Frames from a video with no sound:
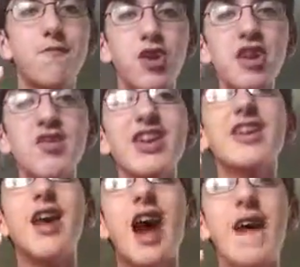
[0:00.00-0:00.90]
freakingly,
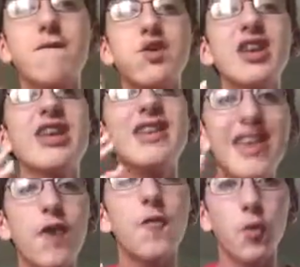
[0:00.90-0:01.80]
I freaking
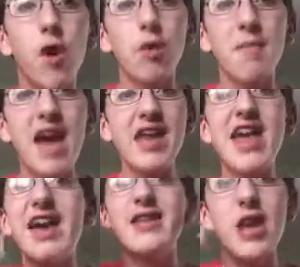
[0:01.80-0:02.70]
killed the wrong man.
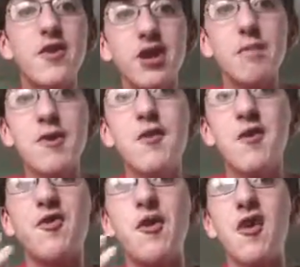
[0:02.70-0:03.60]
Now you're telling me
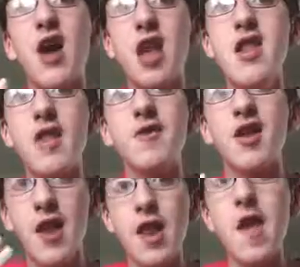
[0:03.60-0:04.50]
there's there's, an, there's
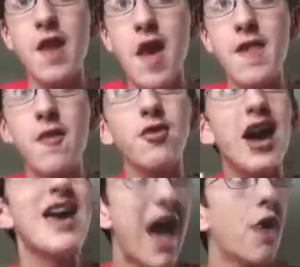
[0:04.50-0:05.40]
a, a, another
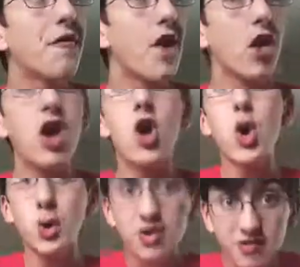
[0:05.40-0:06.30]
guy out there
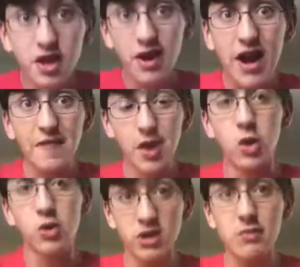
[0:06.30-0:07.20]
who's still out
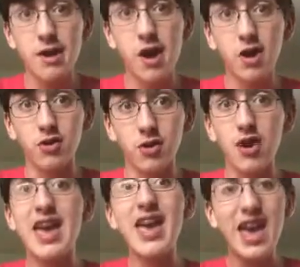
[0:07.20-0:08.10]
there who killed my
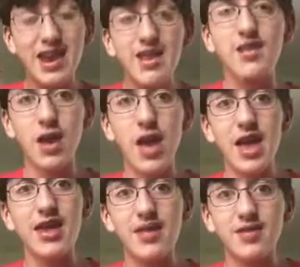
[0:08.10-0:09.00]
uncle, and he's
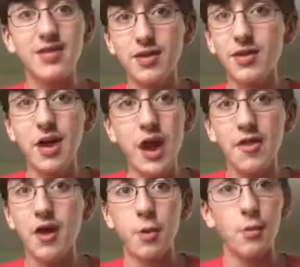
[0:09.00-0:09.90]
and he's the, uh,
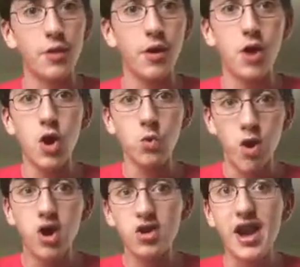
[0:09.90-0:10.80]
the, the
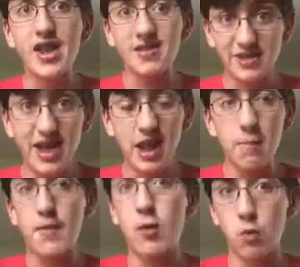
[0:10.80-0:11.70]
wrong guy is
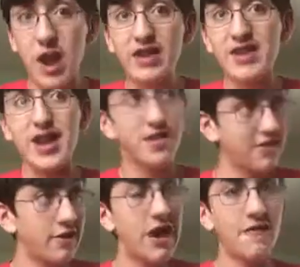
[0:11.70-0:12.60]
dead, but the right guy is
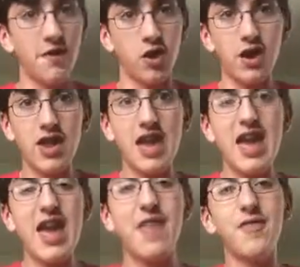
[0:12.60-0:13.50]
still out there.
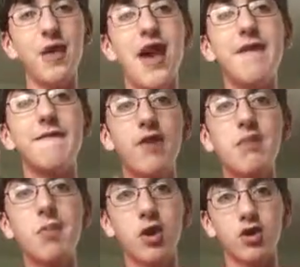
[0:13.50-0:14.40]
And, the, and
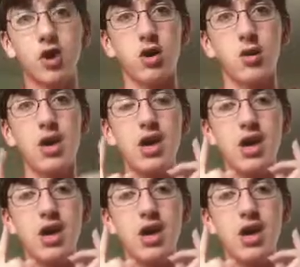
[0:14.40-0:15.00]
Flint Marko